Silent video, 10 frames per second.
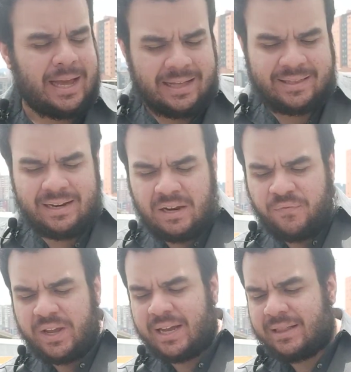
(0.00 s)
a
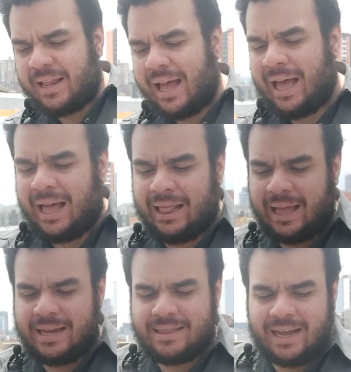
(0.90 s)
significant
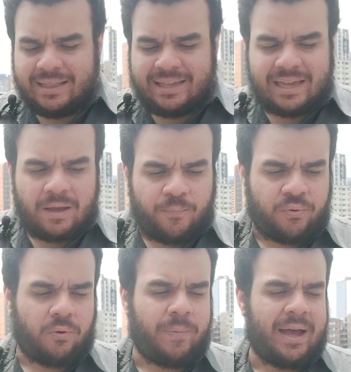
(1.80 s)
ally that can
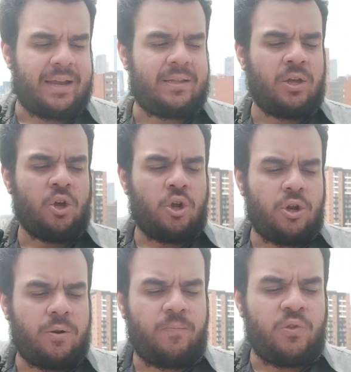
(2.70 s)
provide
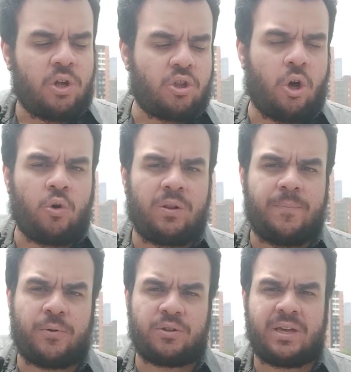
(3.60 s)
not only
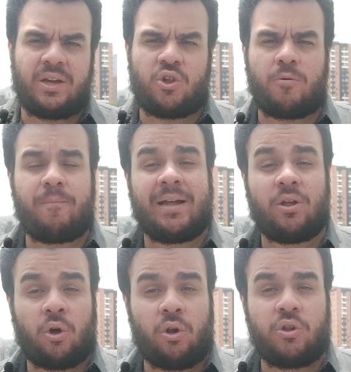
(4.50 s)
protection but
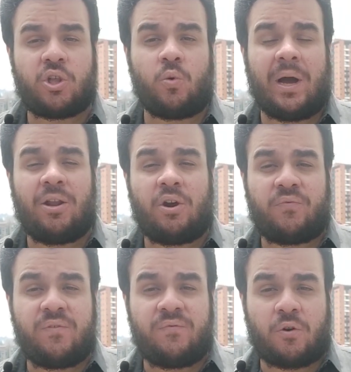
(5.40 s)
also a lot
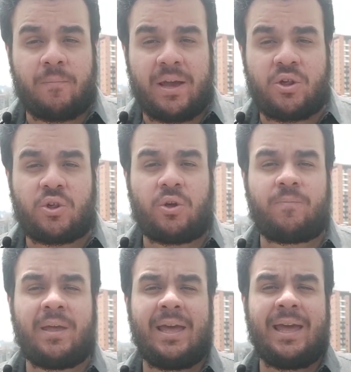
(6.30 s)
of
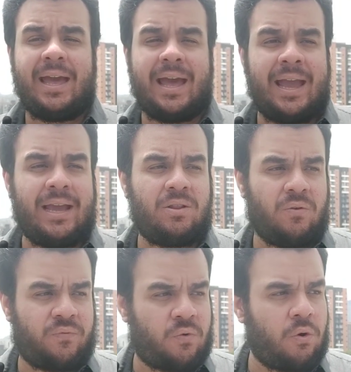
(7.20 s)
information and
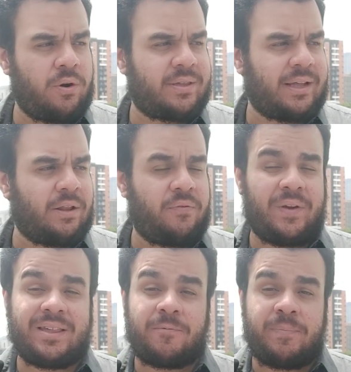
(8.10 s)
of course a lot of
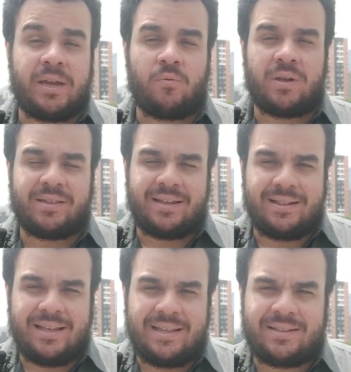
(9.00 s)
experience in
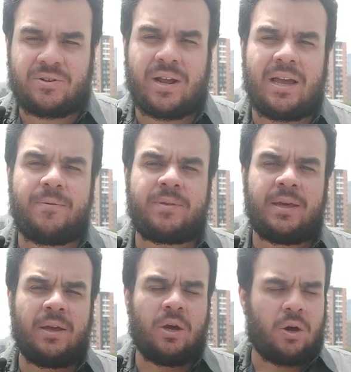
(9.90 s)
these types
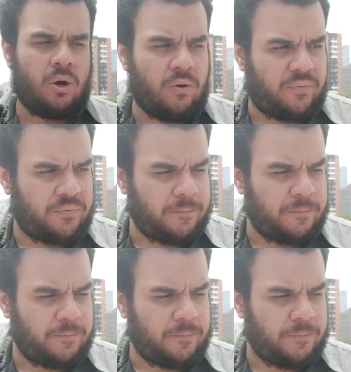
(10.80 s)
of